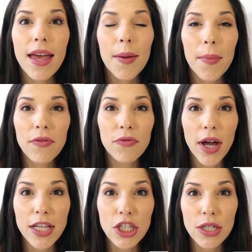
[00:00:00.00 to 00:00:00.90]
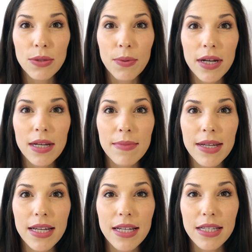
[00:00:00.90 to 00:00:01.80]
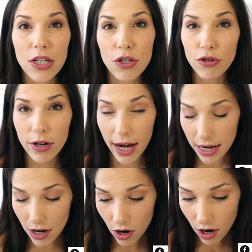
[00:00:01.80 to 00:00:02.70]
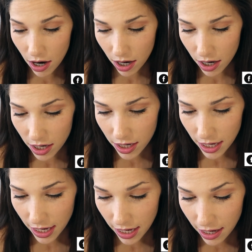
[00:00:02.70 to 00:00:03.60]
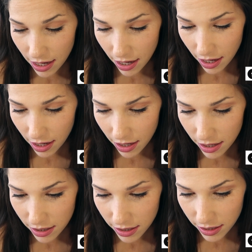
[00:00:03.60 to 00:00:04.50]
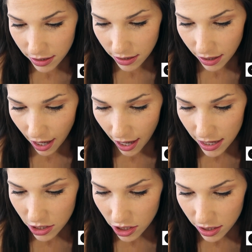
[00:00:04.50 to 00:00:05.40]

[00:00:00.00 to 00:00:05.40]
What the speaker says: my friends just wanted me to try on, and I